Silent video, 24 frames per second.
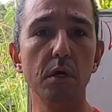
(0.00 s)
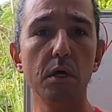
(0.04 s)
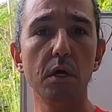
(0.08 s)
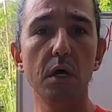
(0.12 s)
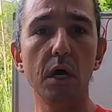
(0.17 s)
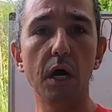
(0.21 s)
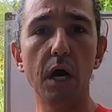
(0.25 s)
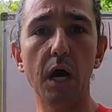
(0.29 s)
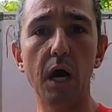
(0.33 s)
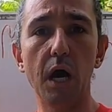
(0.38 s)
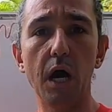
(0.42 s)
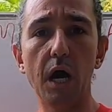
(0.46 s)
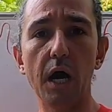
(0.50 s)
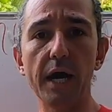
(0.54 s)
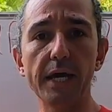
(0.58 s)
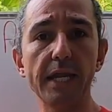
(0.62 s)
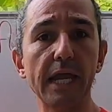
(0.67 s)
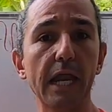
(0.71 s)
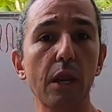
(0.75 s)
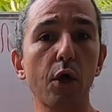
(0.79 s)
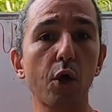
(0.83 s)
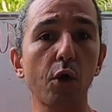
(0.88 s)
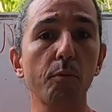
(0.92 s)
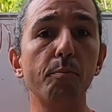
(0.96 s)
and a
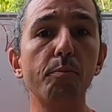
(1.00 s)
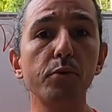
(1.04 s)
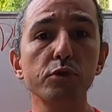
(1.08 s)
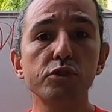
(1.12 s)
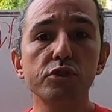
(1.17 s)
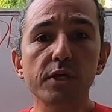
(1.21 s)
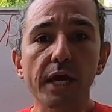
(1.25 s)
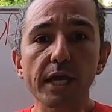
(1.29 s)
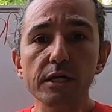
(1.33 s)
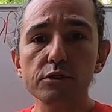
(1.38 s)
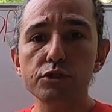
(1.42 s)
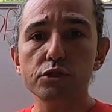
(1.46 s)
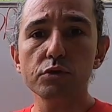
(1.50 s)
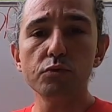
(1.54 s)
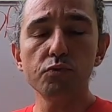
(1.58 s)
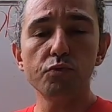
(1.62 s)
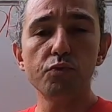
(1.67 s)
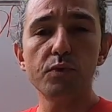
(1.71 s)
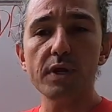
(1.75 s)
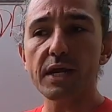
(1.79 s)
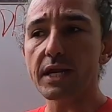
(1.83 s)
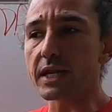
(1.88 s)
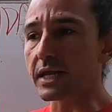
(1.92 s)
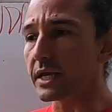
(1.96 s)
lot of potential
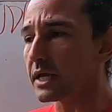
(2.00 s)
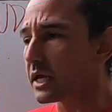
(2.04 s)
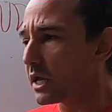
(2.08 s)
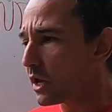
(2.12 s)
really